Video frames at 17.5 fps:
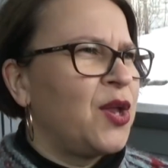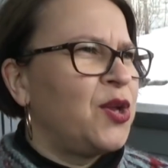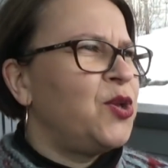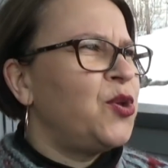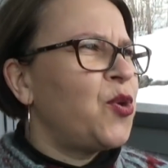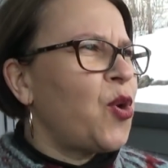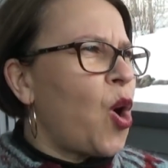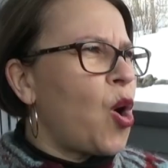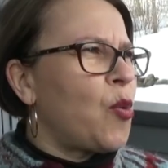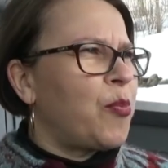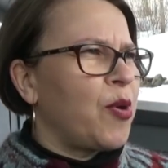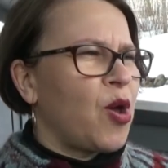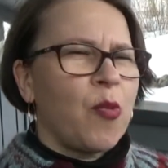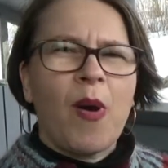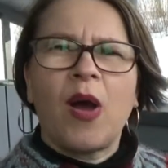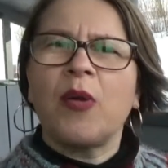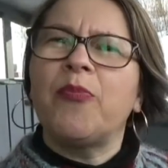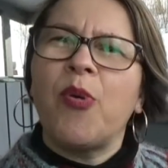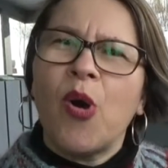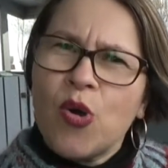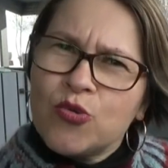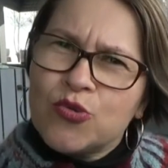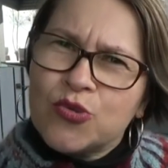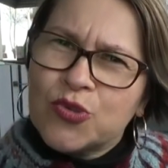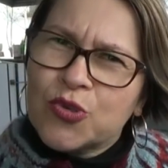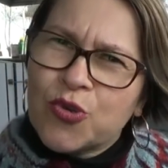hobby about
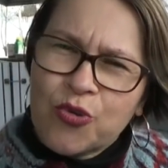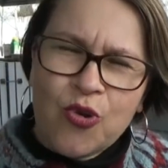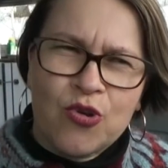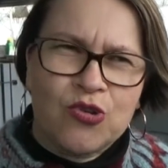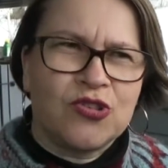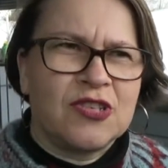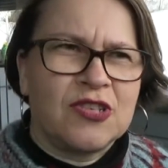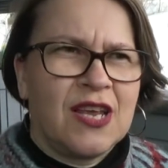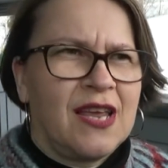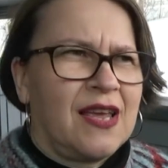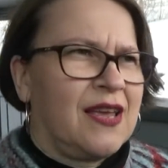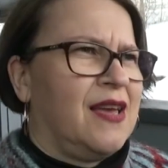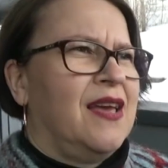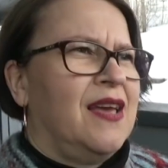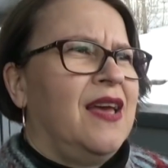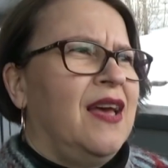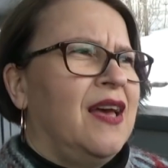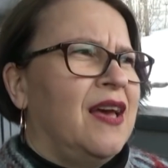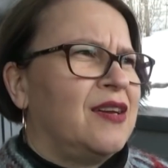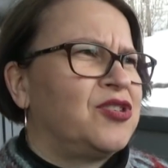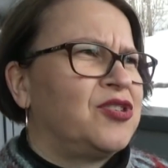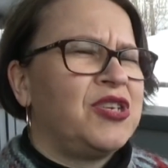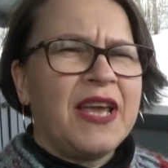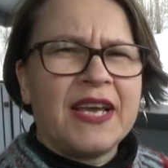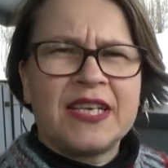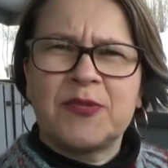post crossing.
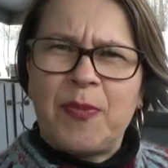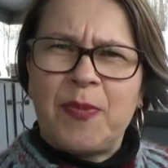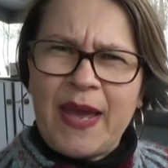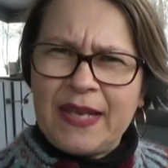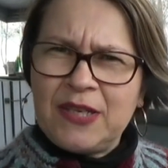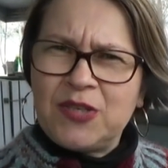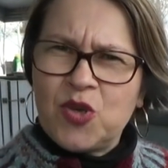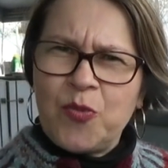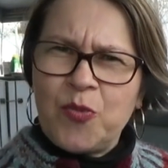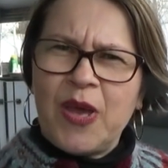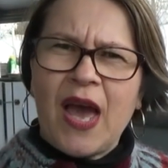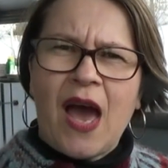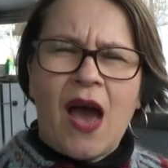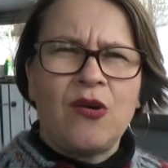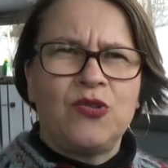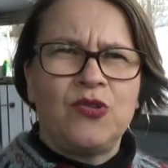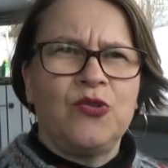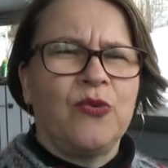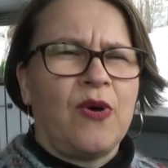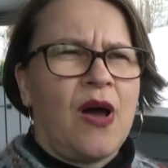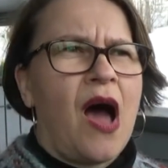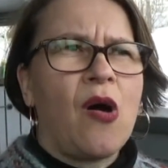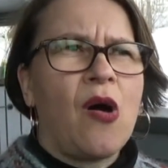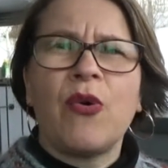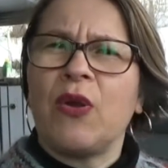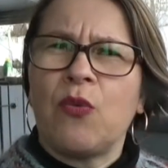She explained to me
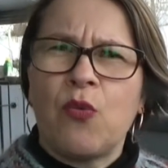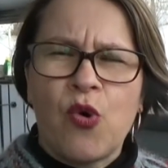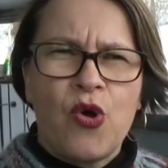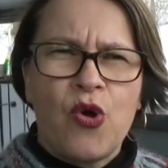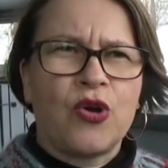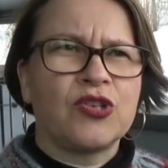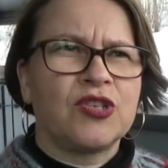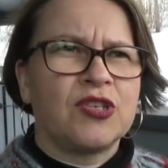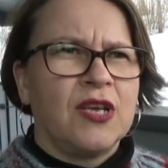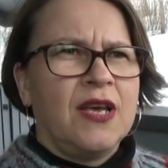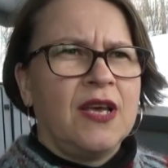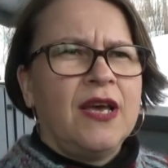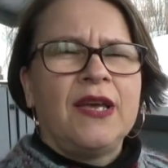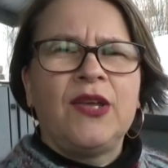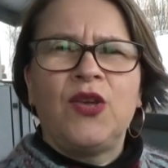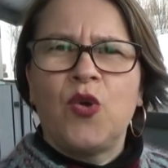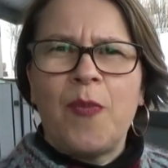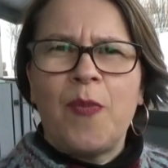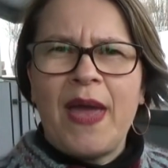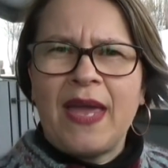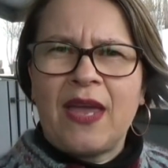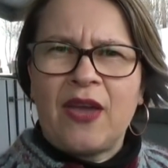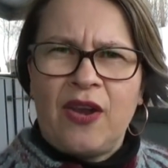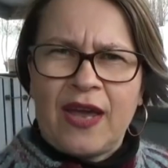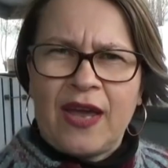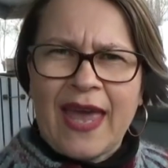how it works. You
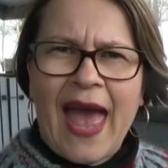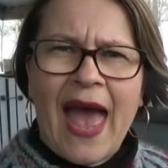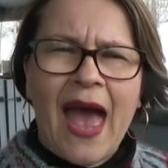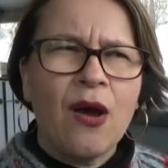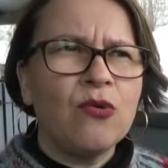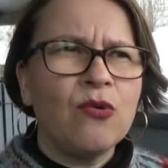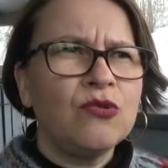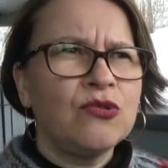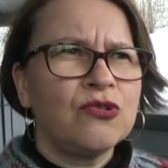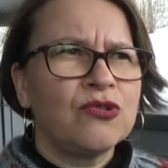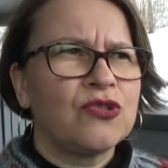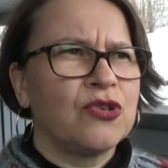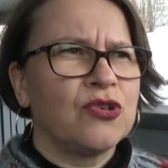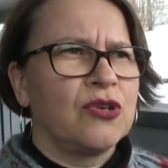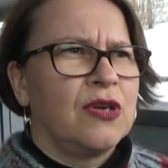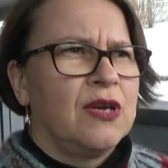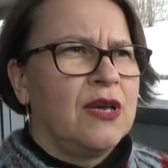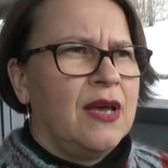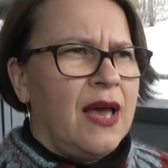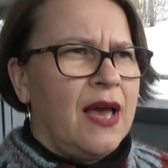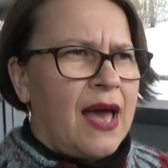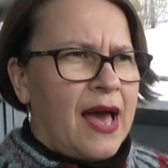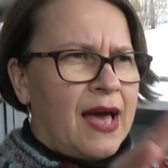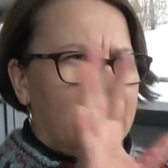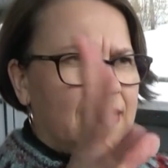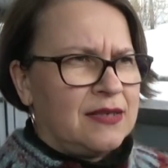make an account
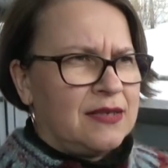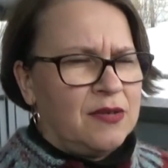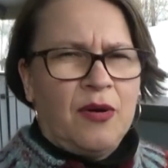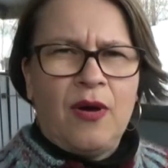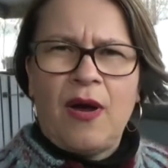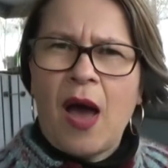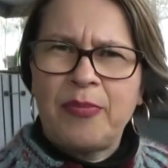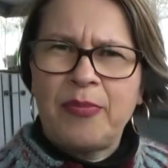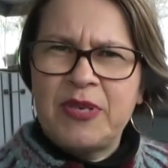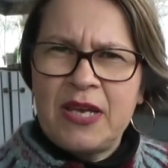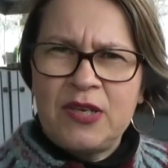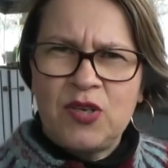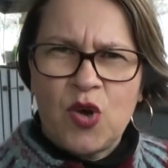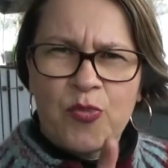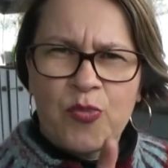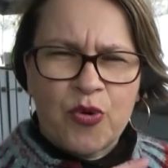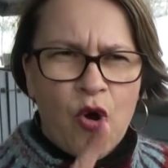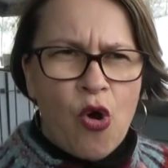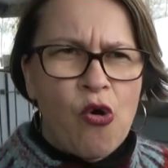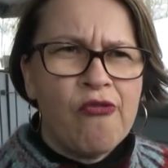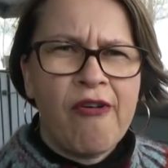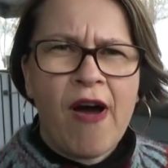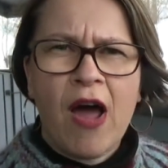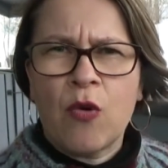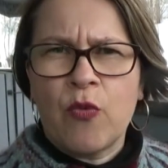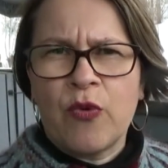and update your
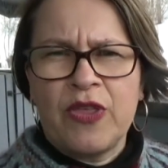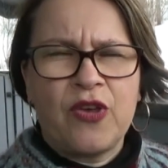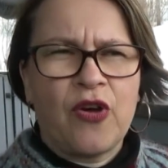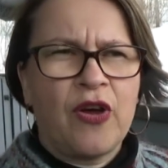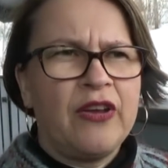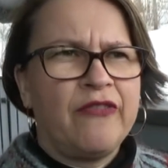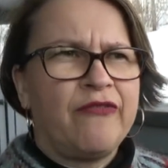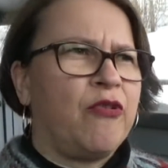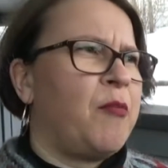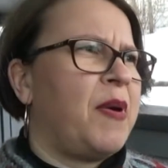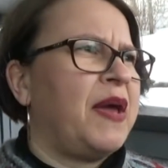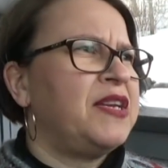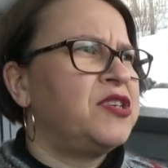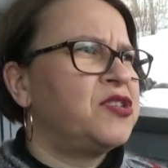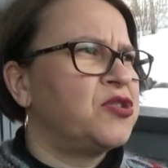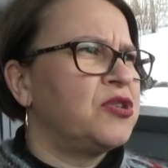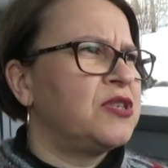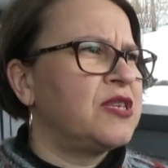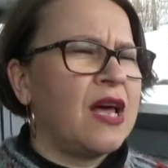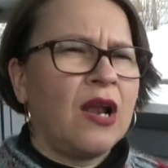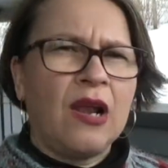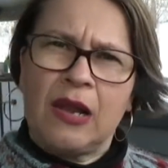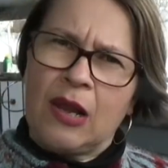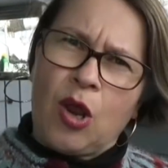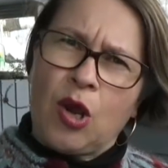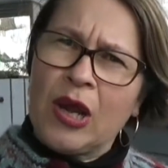profile with your information,
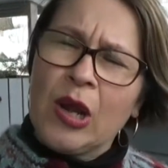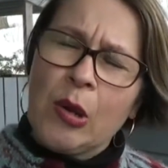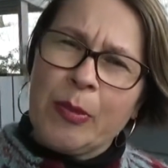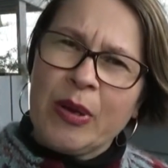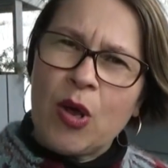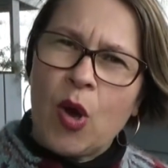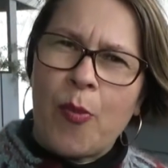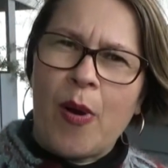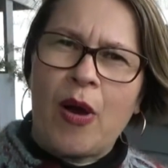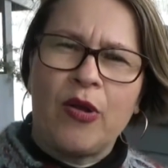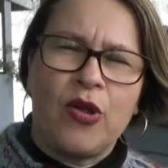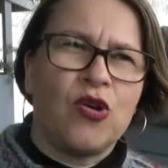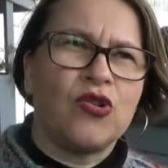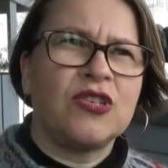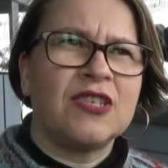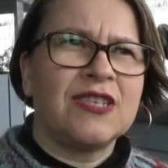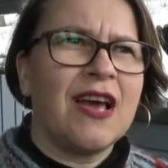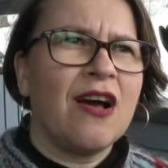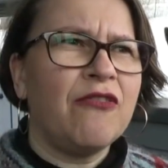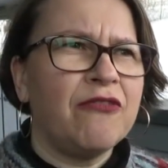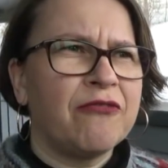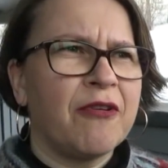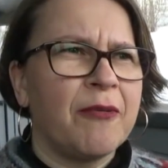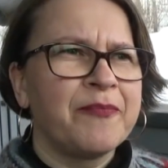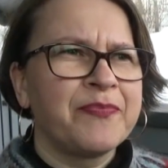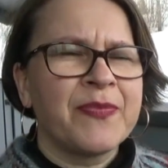tell a little bit about
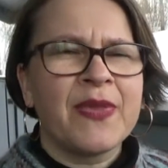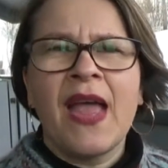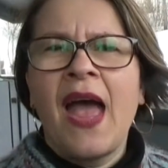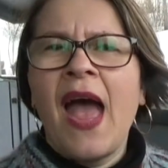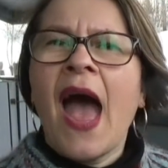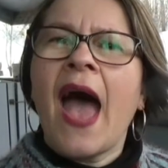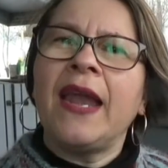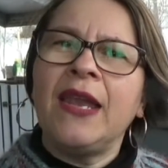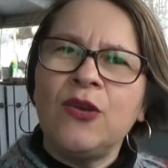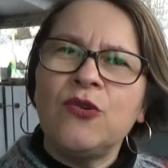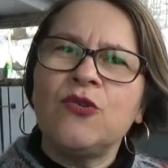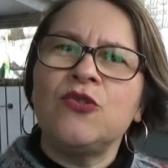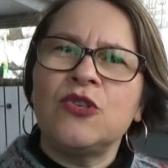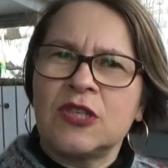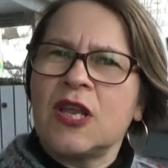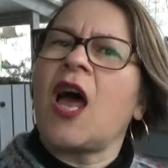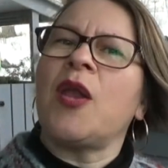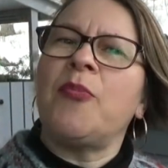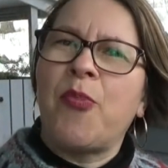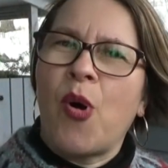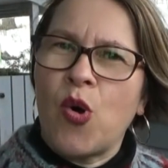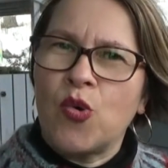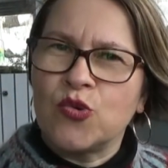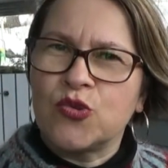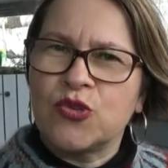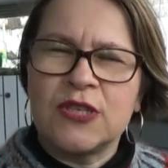yourself, and you start
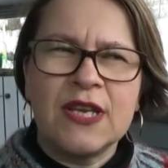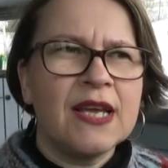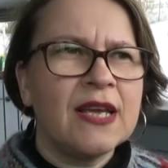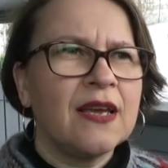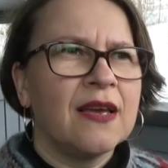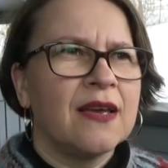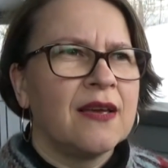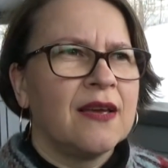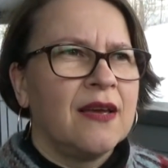posting